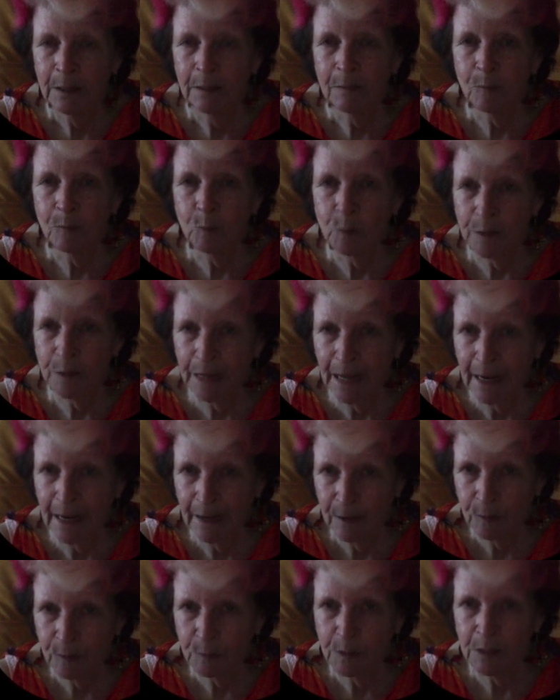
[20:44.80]
would that
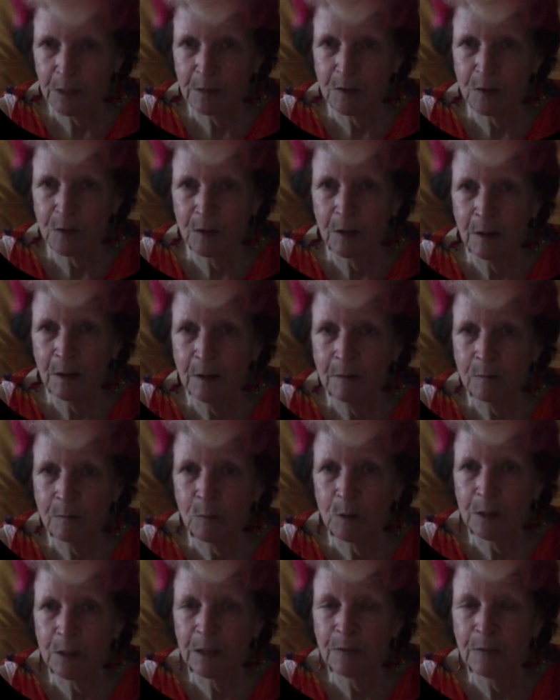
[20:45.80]
help the design? Would
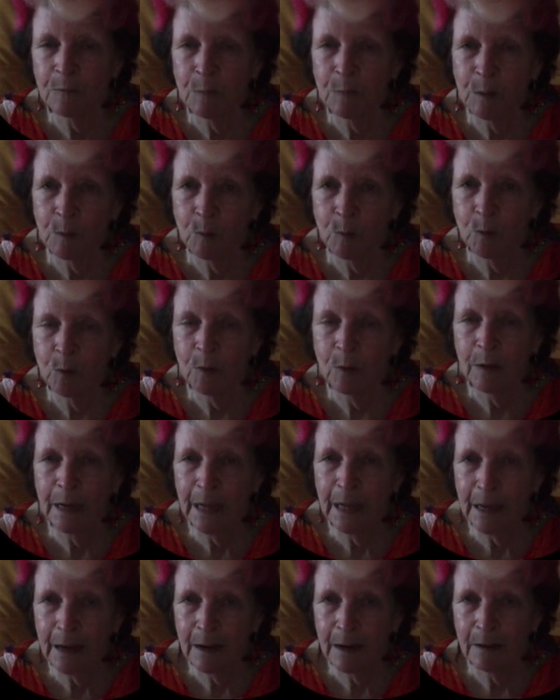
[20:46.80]
it give me more
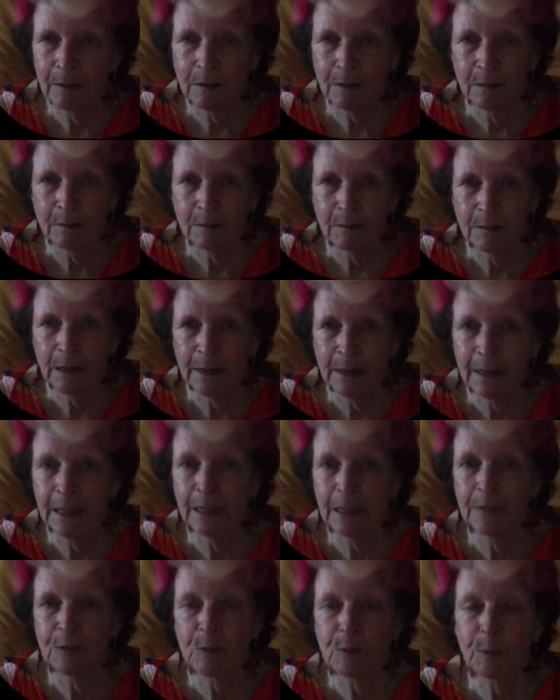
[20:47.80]
air and
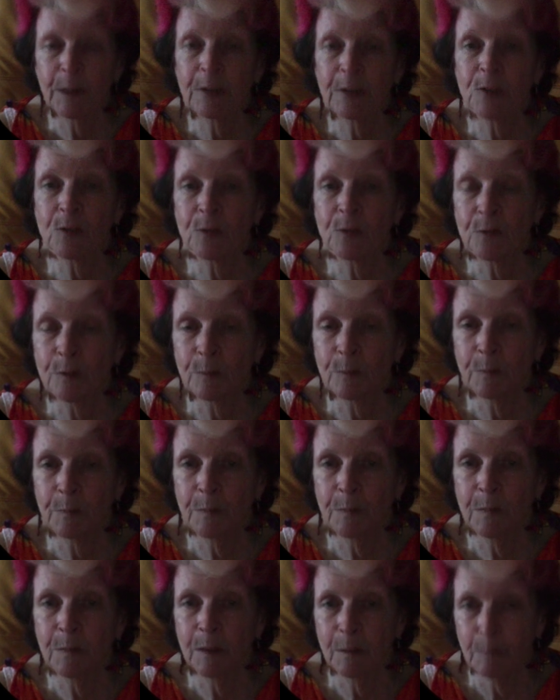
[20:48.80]
negative space through
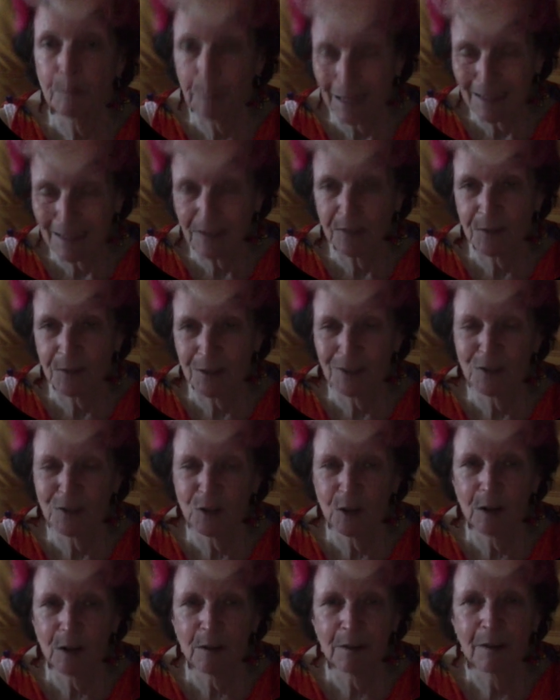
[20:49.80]
the base of the
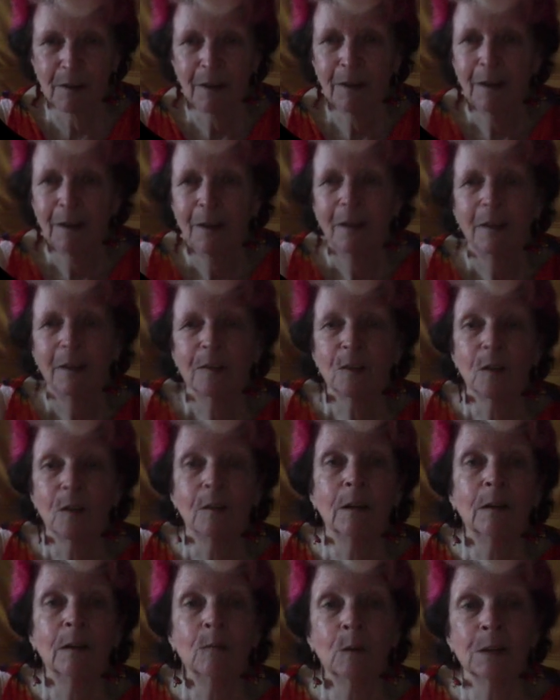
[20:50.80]
design? So
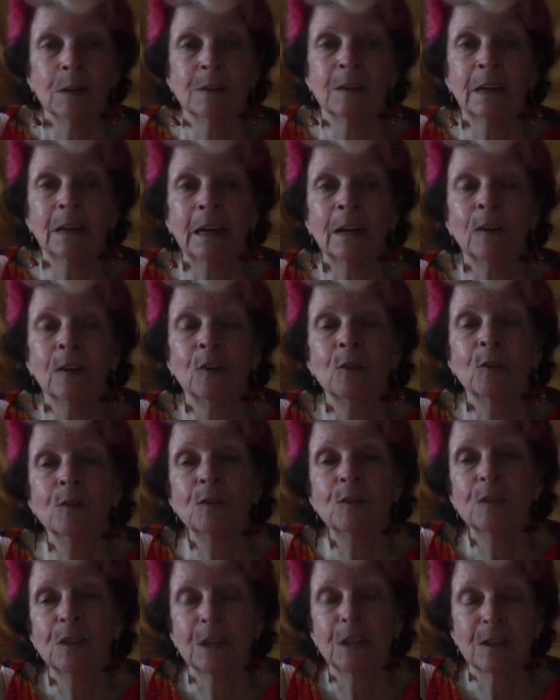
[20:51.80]
once again, a good
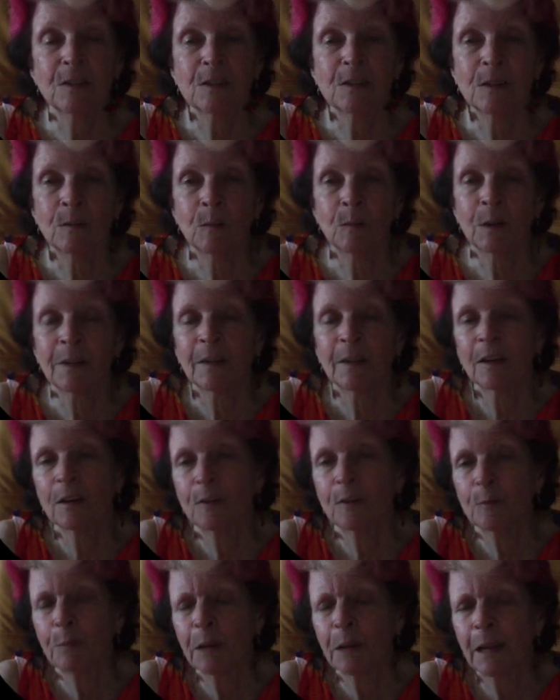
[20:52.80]
suggestion and one that I
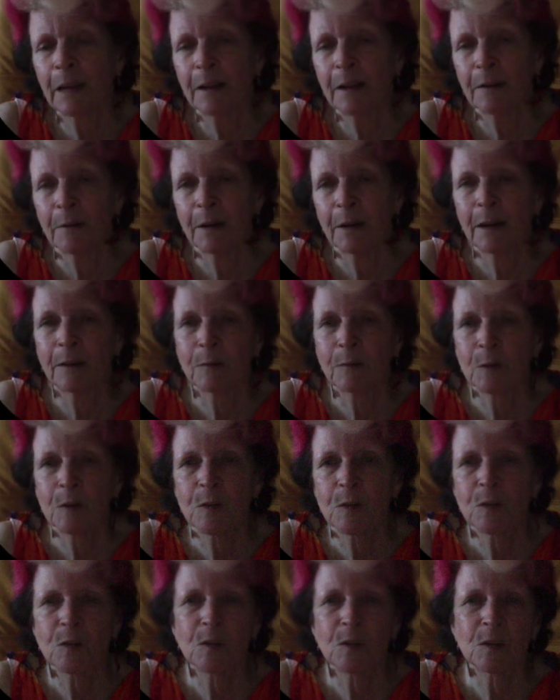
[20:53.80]
could play around with
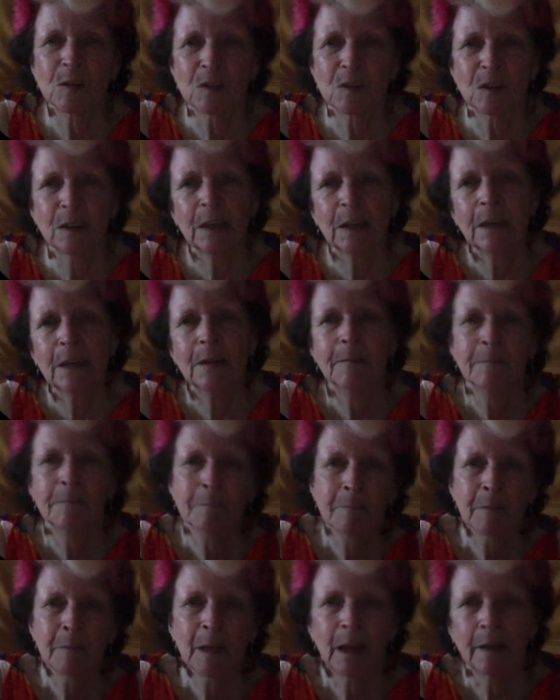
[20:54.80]
just to see,
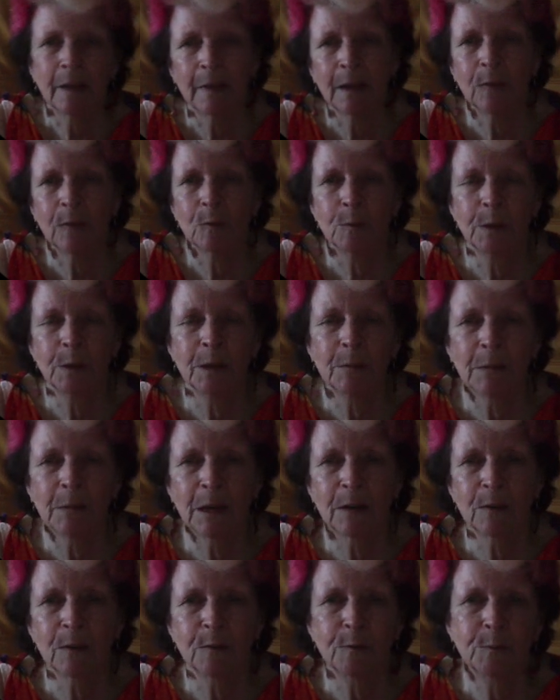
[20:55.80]
and that would be a
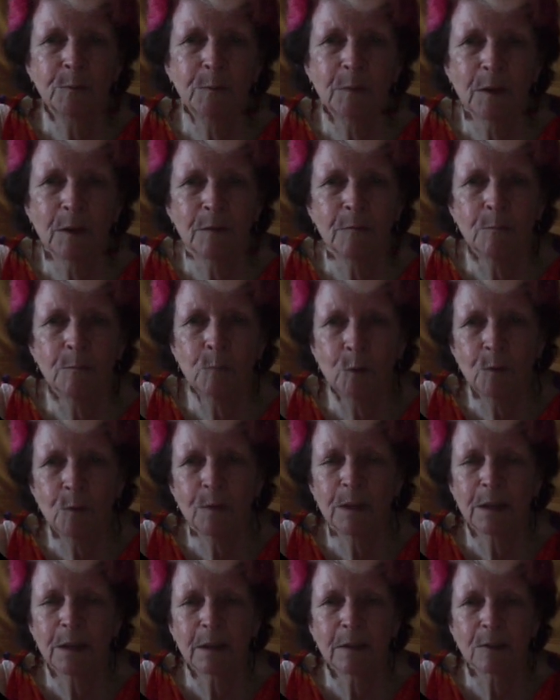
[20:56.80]
matter of moving
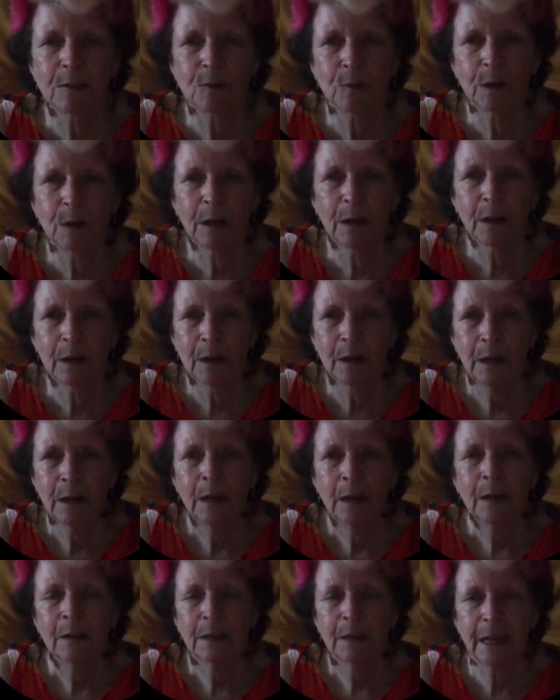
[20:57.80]
things around,
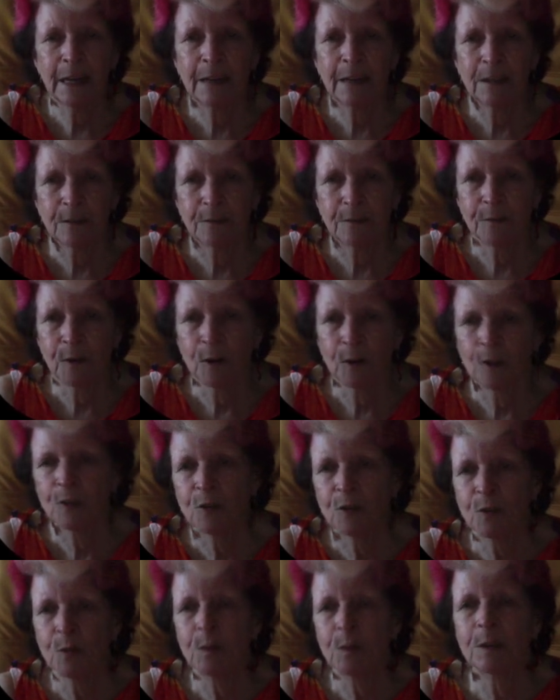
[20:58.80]
taking the photos,
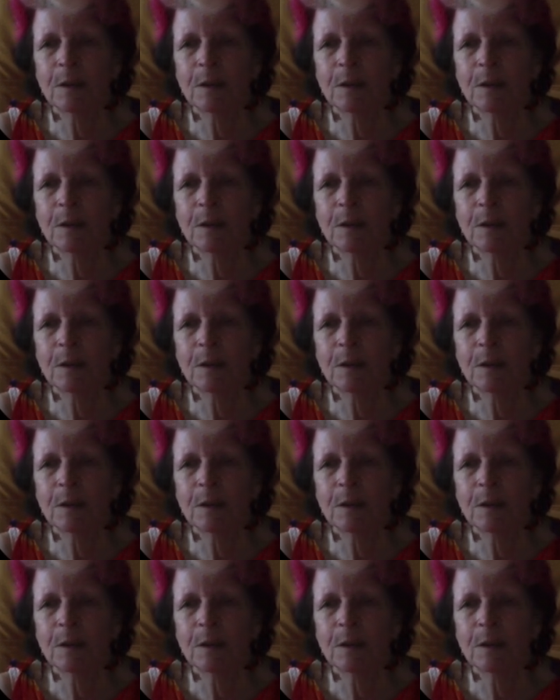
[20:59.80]
doing the